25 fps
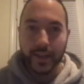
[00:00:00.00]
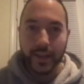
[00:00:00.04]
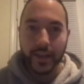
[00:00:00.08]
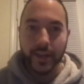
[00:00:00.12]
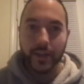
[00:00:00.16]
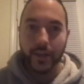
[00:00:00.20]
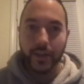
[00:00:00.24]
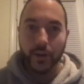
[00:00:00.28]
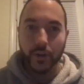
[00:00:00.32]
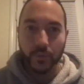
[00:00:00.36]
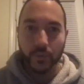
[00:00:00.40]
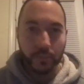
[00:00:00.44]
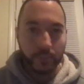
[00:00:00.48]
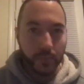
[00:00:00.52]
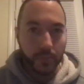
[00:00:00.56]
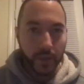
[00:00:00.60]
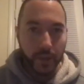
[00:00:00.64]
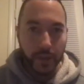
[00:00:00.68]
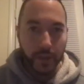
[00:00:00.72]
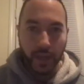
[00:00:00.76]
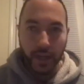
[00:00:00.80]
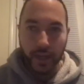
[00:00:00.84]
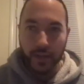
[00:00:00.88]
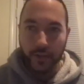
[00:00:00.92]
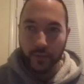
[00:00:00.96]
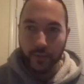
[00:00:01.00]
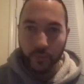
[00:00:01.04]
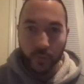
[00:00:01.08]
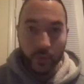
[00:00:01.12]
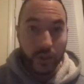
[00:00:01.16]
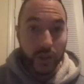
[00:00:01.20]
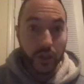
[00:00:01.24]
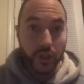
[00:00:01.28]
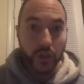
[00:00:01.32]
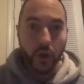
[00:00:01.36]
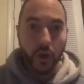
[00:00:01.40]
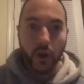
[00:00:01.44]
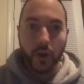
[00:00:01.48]
kind of
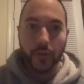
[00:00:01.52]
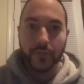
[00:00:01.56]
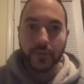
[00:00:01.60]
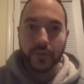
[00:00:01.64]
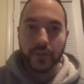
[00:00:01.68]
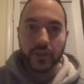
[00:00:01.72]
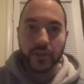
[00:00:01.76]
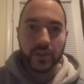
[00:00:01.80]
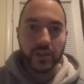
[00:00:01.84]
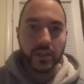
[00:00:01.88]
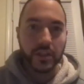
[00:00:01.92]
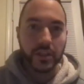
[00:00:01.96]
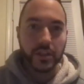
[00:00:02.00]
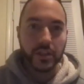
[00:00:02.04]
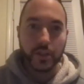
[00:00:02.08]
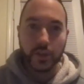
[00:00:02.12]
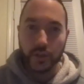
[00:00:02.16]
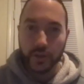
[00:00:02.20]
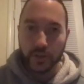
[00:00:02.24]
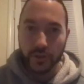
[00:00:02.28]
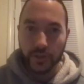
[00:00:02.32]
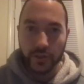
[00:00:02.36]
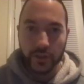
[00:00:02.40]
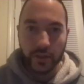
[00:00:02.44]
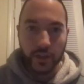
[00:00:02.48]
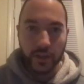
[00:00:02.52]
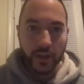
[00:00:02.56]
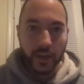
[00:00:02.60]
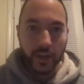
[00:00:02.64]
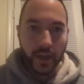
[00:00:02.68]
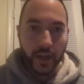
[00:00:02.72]
wishing off the seniors